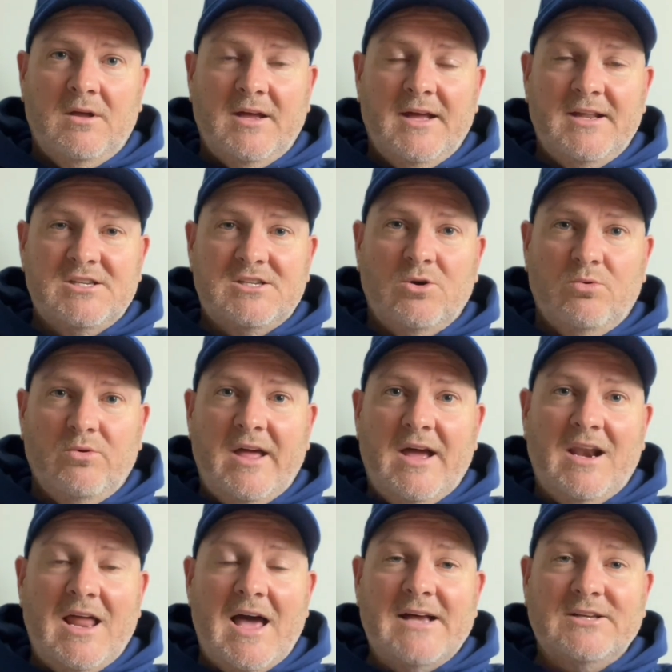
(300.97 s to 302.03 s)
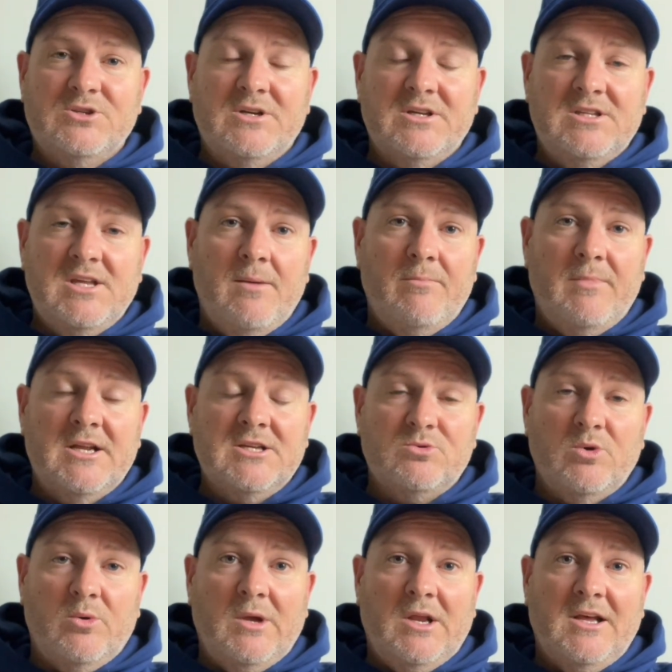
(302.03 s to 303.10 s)
until that last sort of 10 minutes
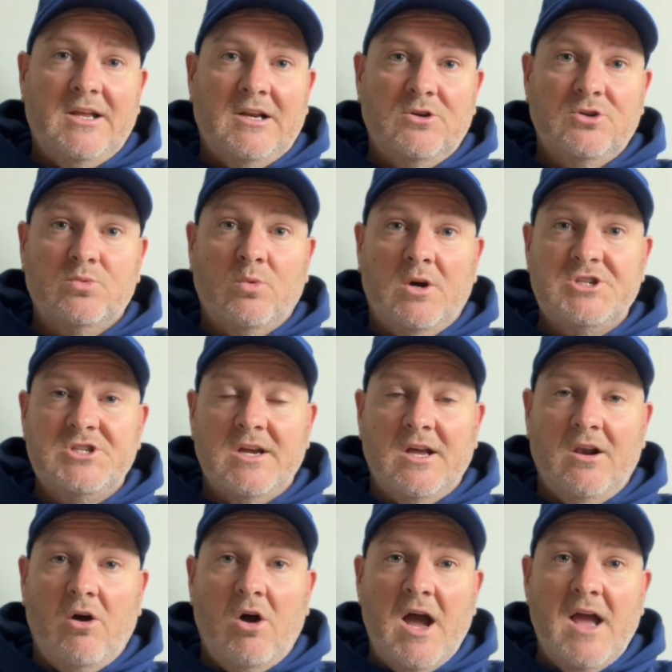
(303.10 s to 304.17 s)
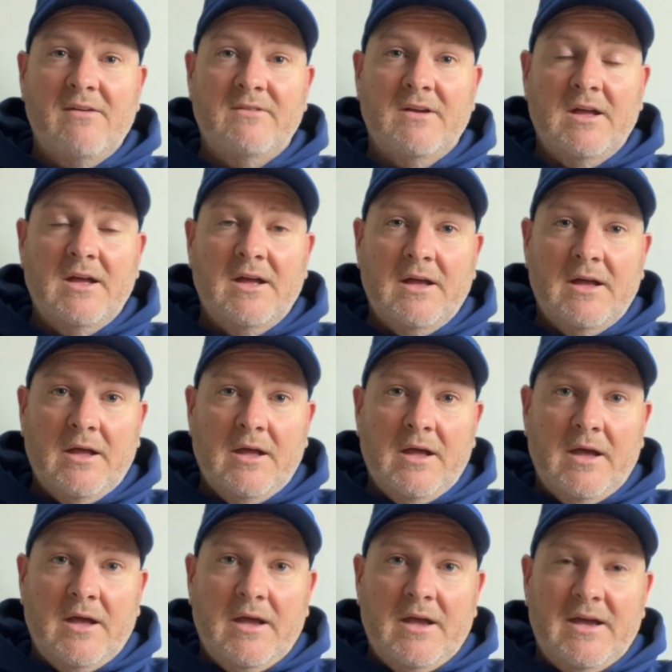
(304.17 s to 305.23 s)
where we let loose watching it live.
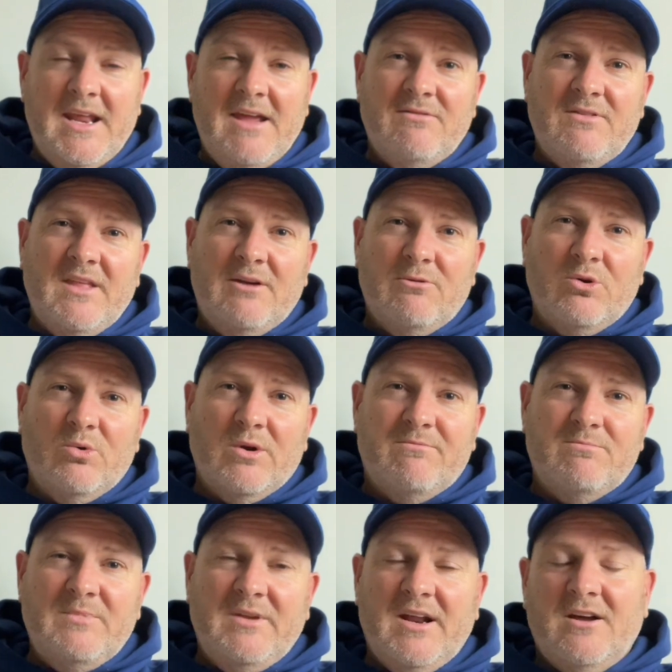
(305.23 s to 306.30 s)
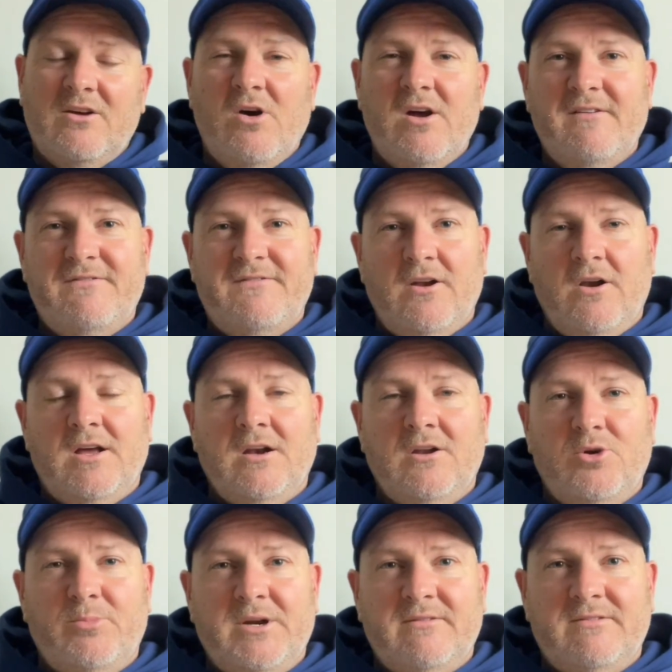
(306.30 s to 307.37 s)
And even then, it would have, you know, it kind of felt like a
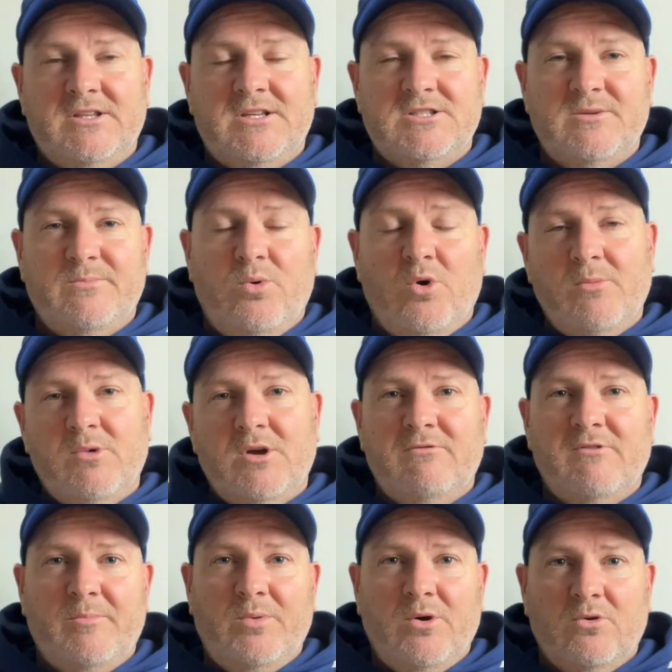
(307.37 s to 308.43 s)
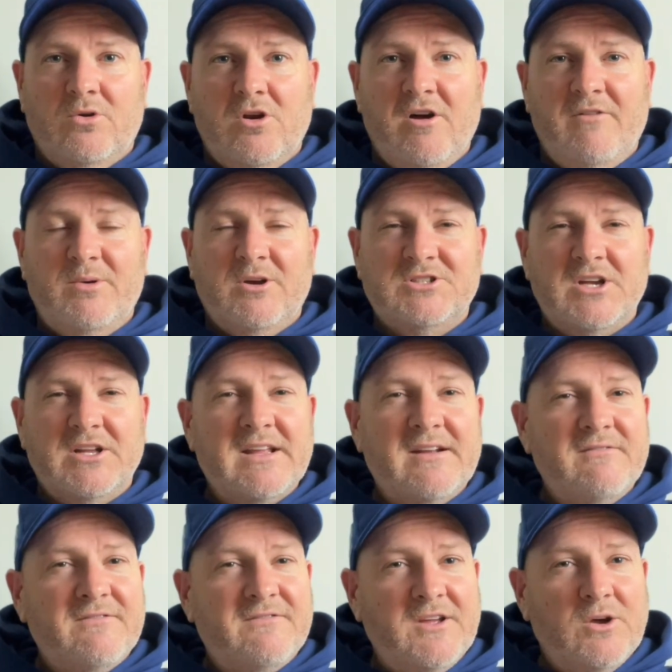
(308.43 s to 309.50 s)
little bit of a disappointment if we pulled it off, because I
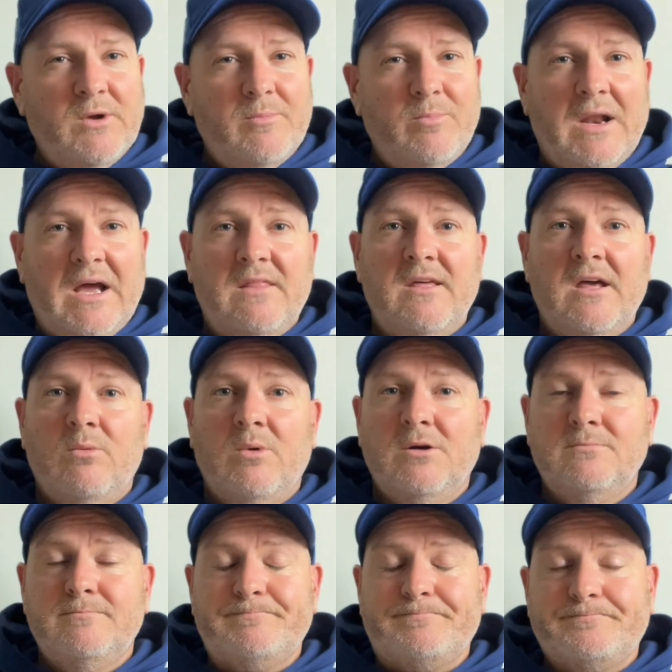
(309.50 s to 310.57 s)
didn't feel we'd played that well.